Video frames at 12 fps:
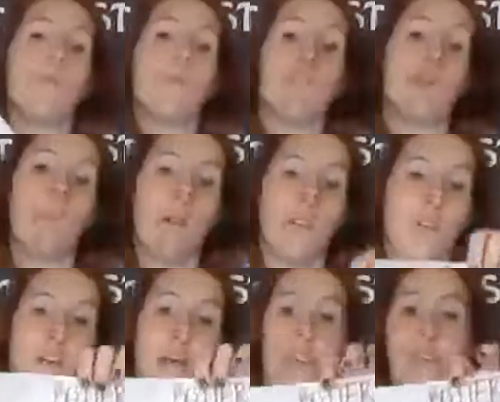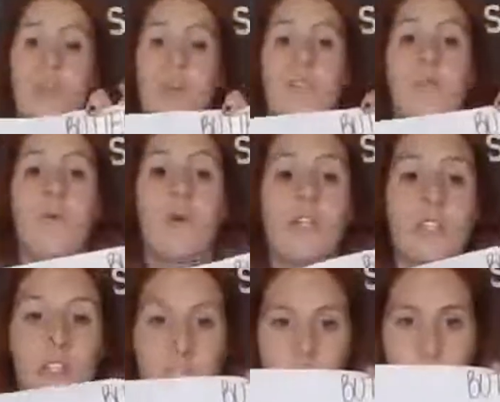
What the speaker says: was the butterfly. So that's what we're going to